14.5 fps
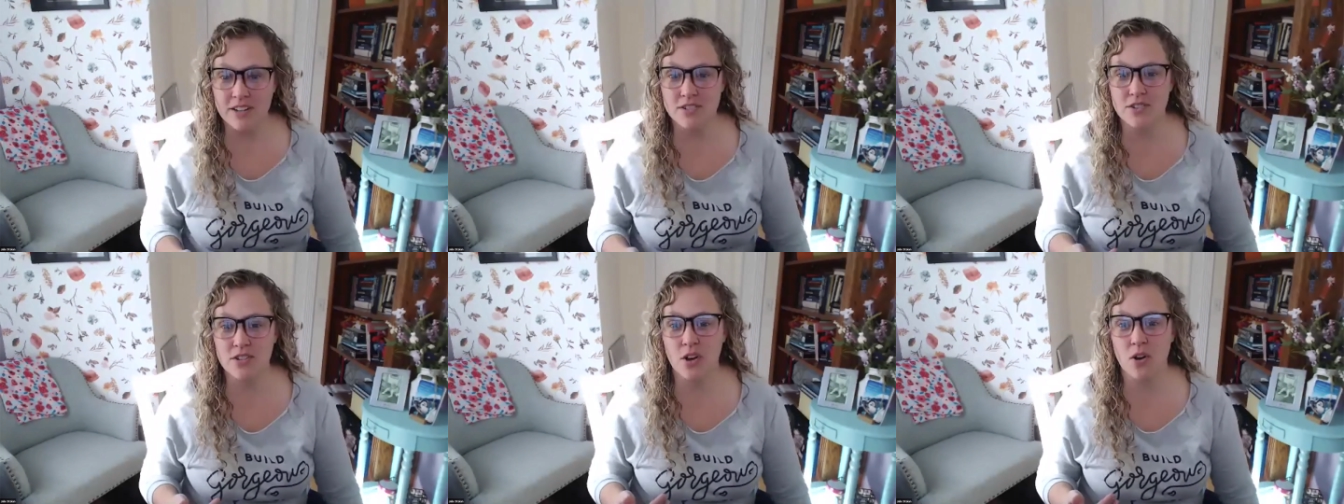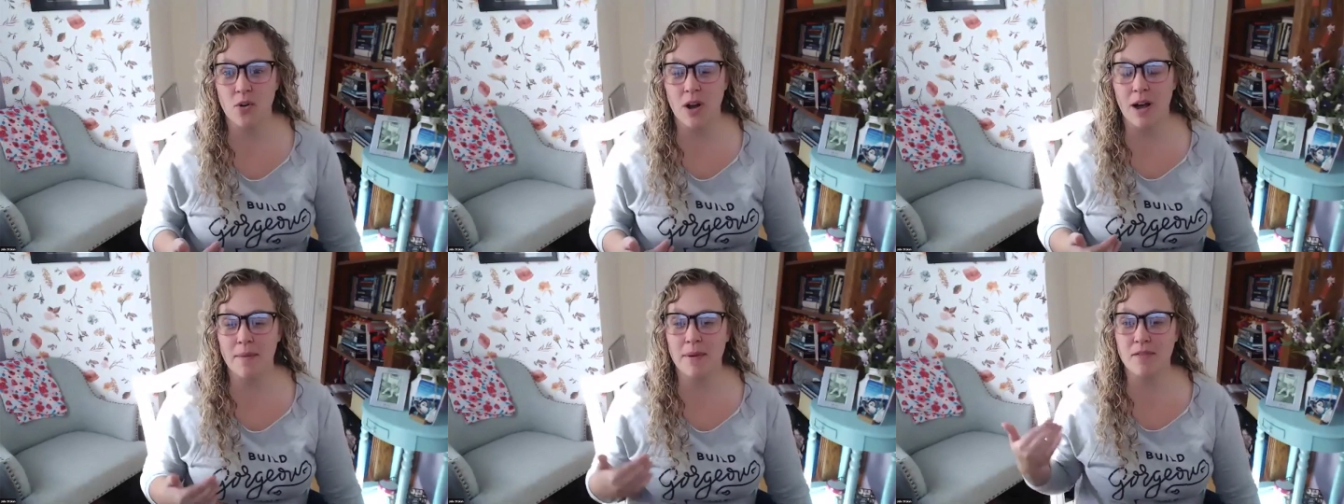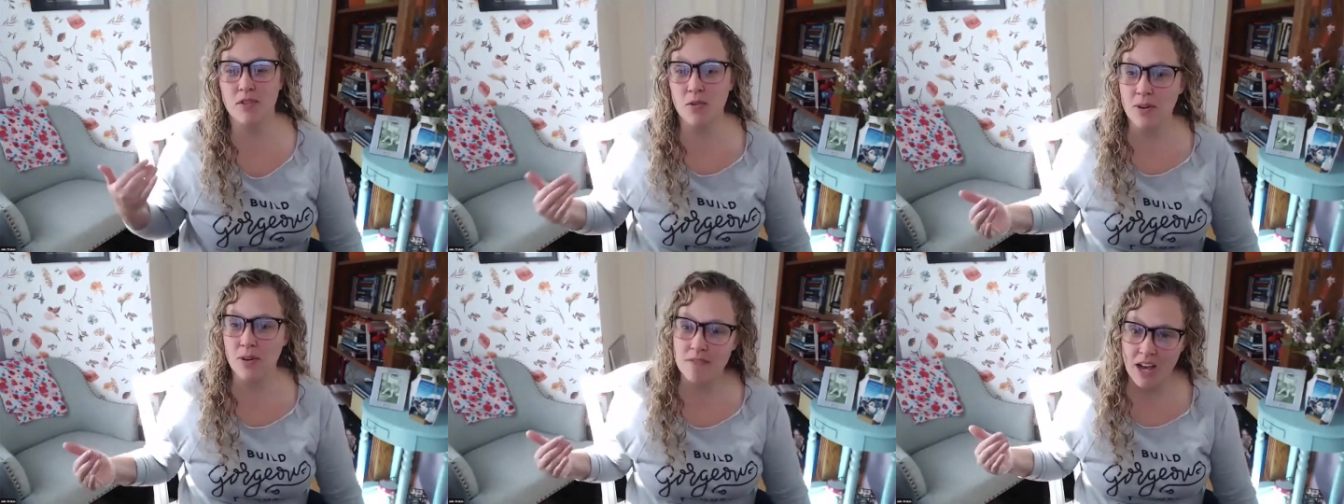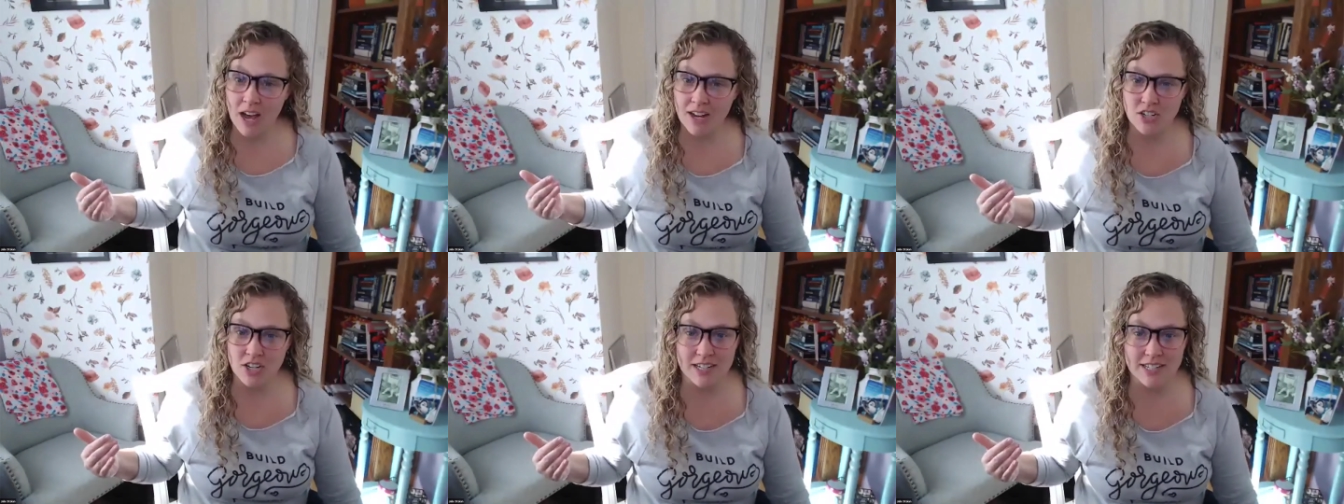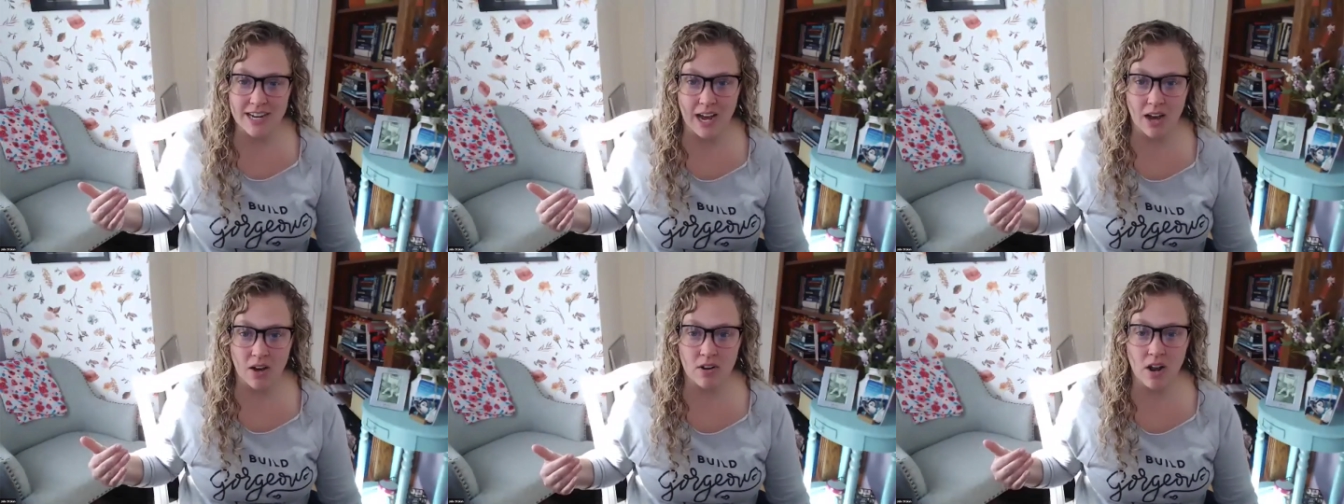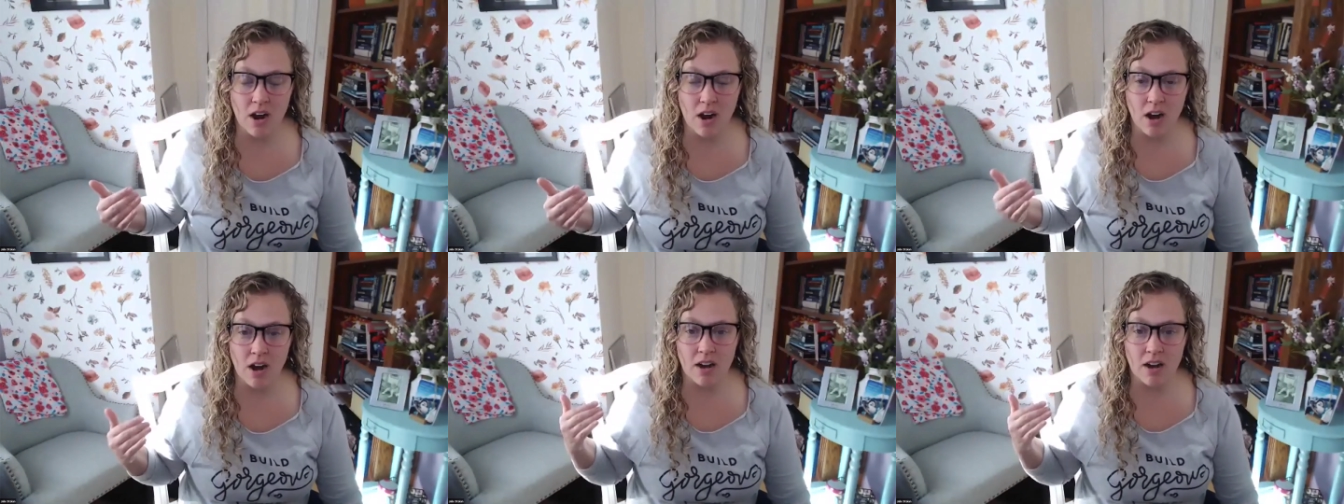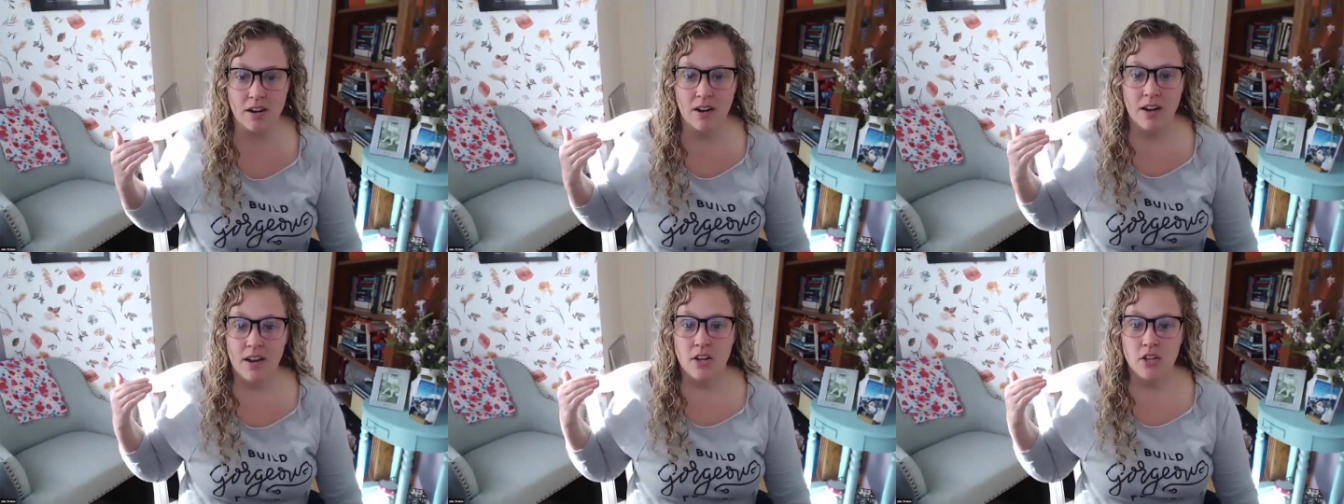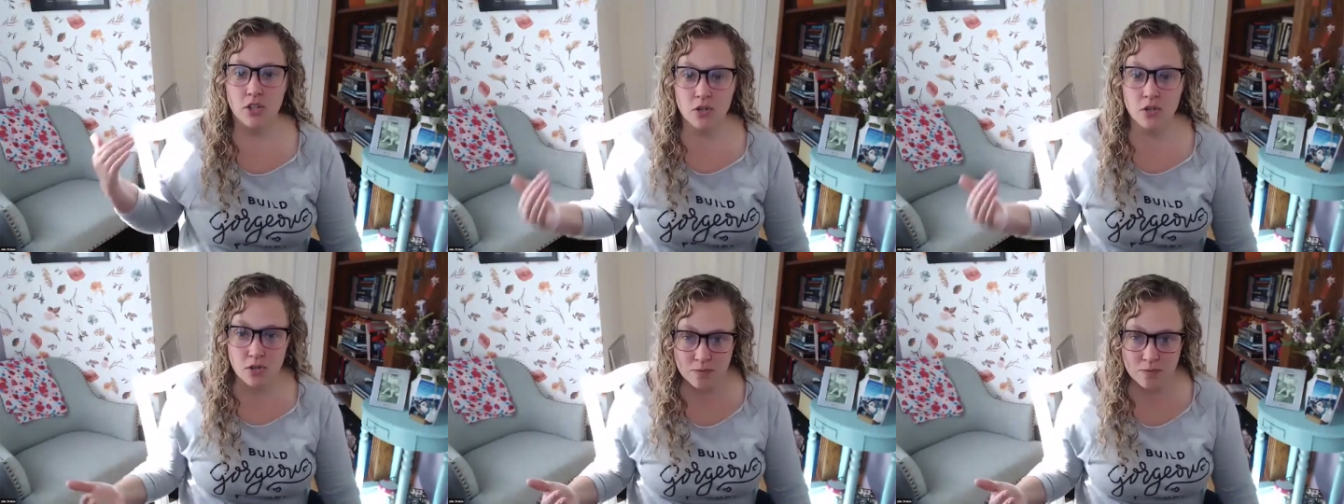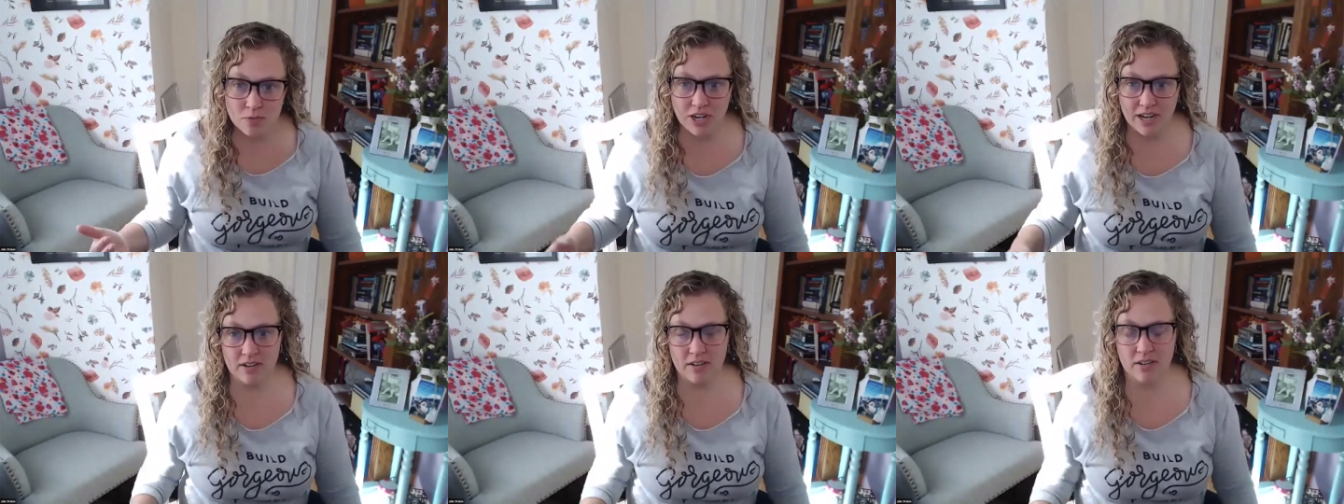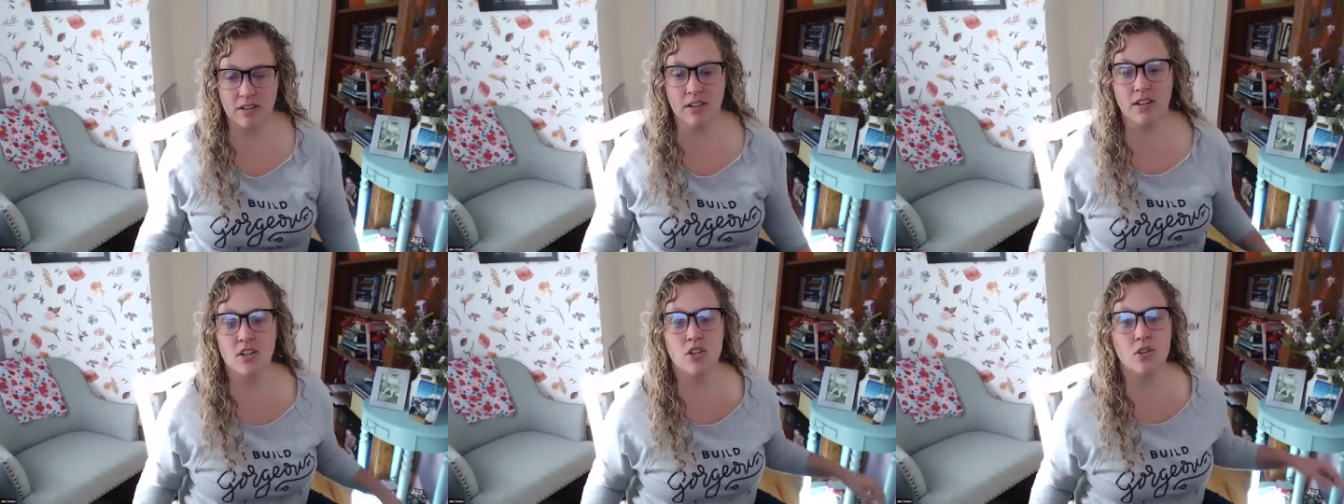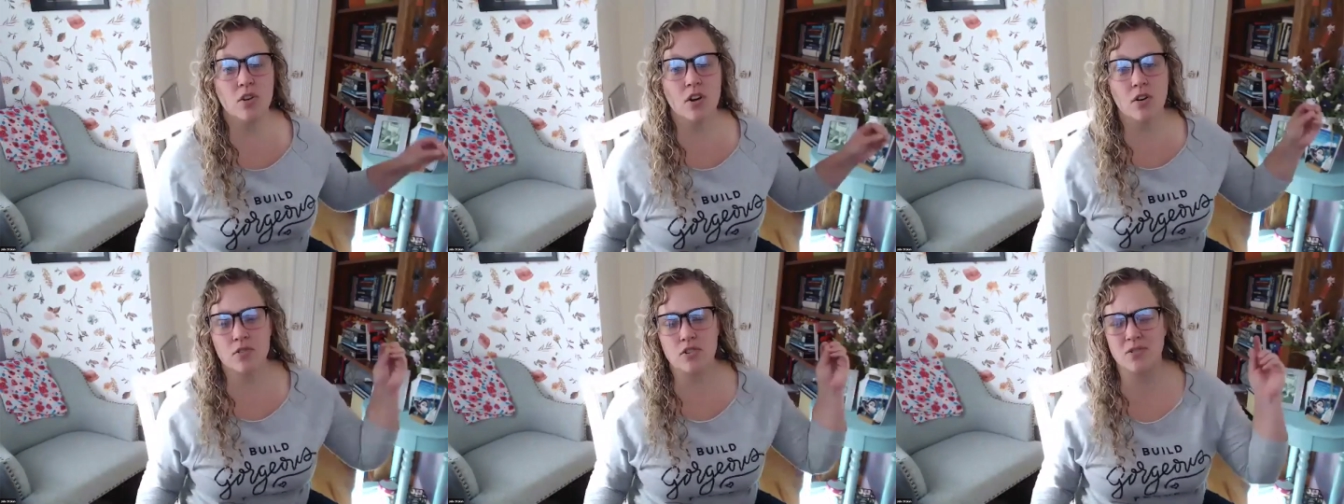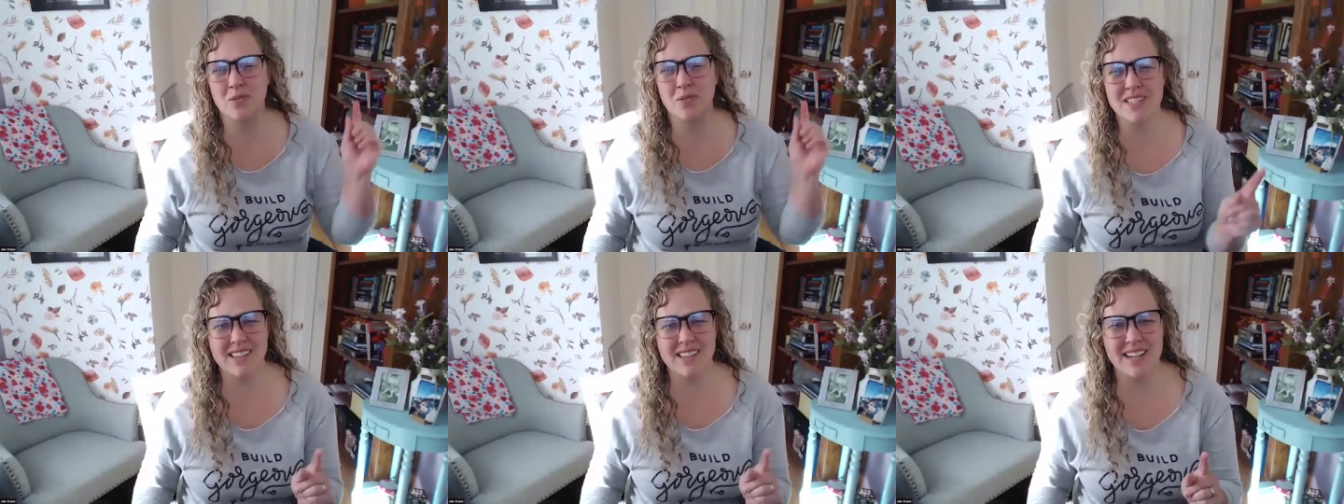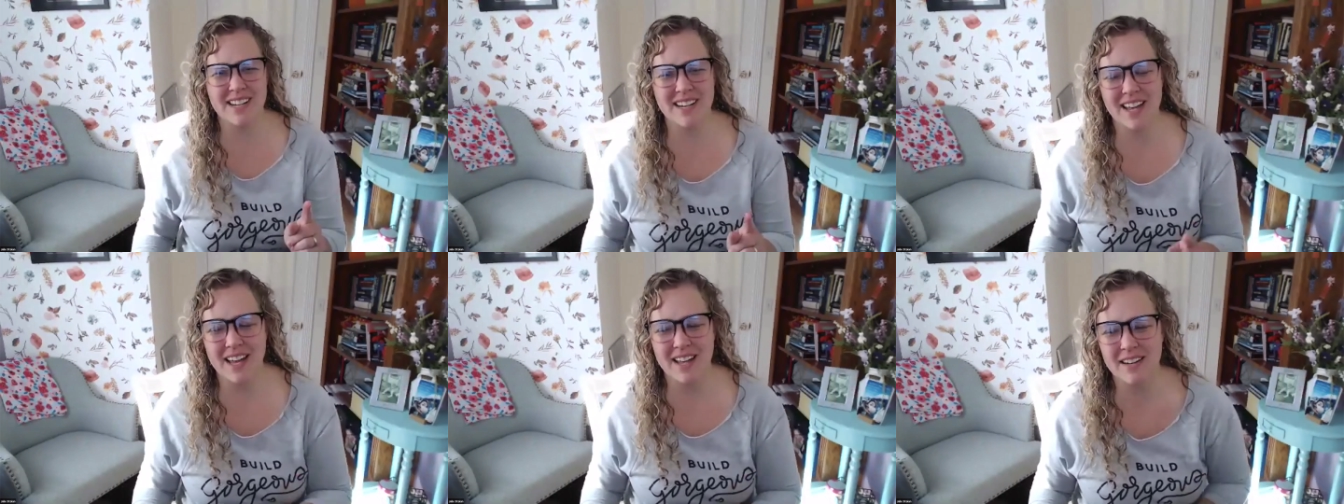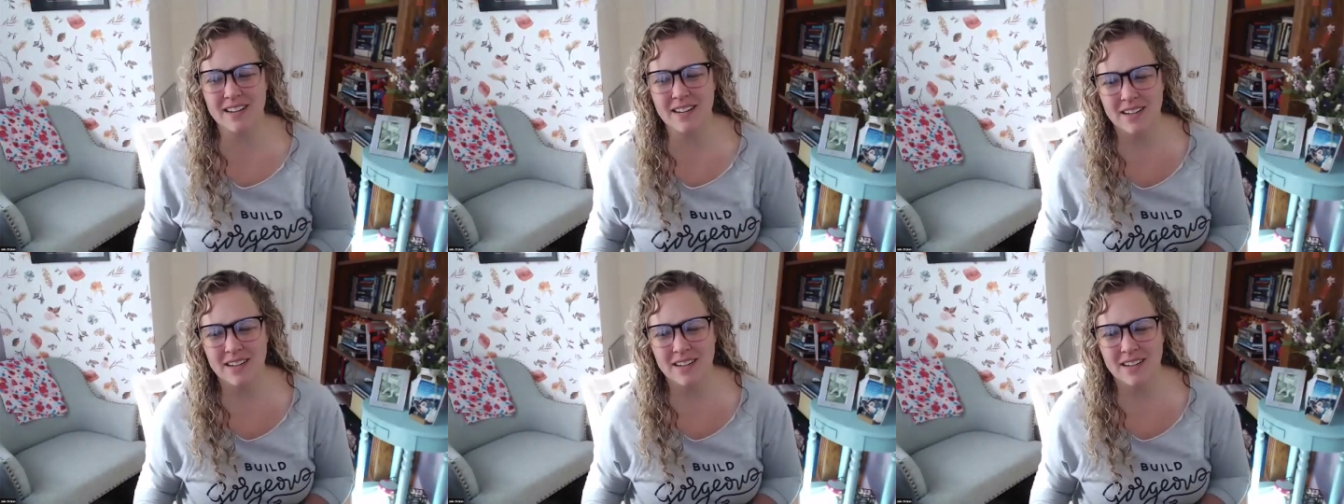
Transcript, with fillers: And so um, if you have not checked out our YouTube channel, you go to, what's the link again?